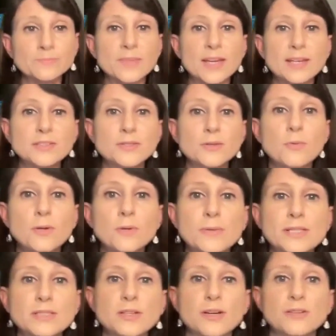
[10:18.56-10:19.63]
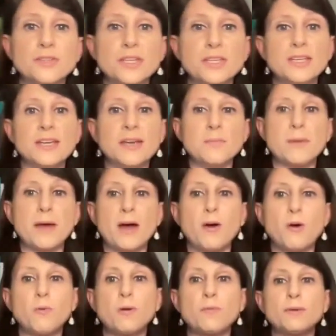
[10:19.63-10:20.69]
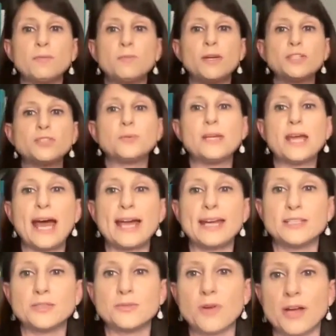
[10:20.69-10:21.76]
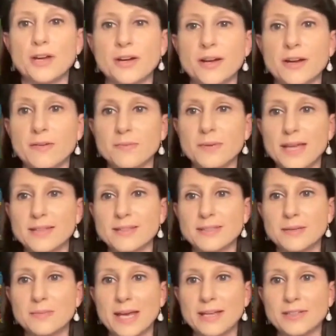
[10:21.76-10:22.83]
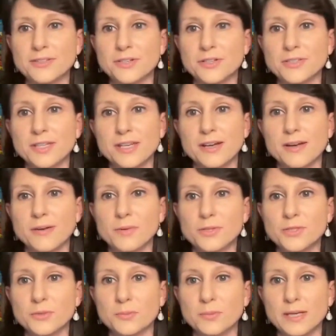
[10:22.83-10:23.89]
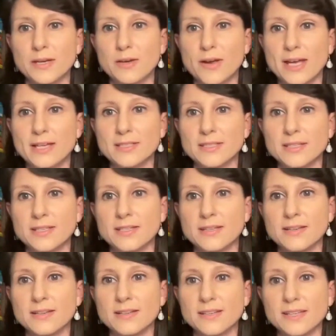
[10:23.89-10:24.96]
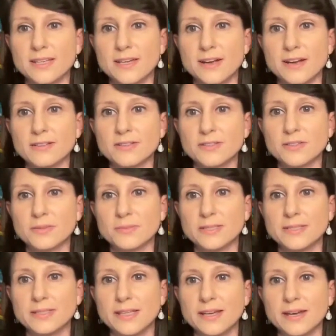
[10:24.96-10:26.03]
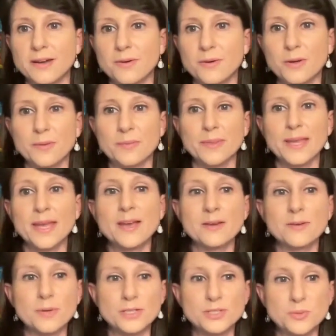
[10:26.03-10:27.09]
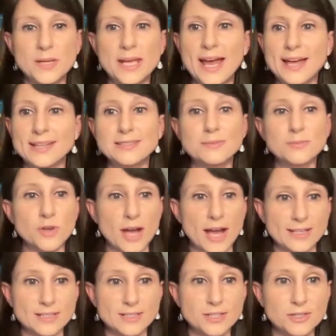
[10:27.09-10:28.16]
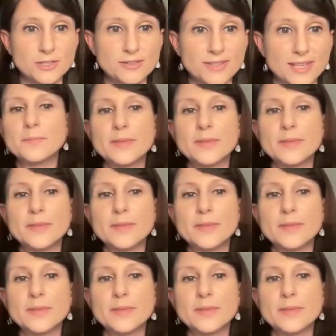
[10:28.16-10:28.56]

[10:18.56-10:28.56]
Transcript: And so when we start thinking about what we wish we had as a runner, and I'm getting some answers here, which will be great to hear. So let me see. Wish we had some gratitude.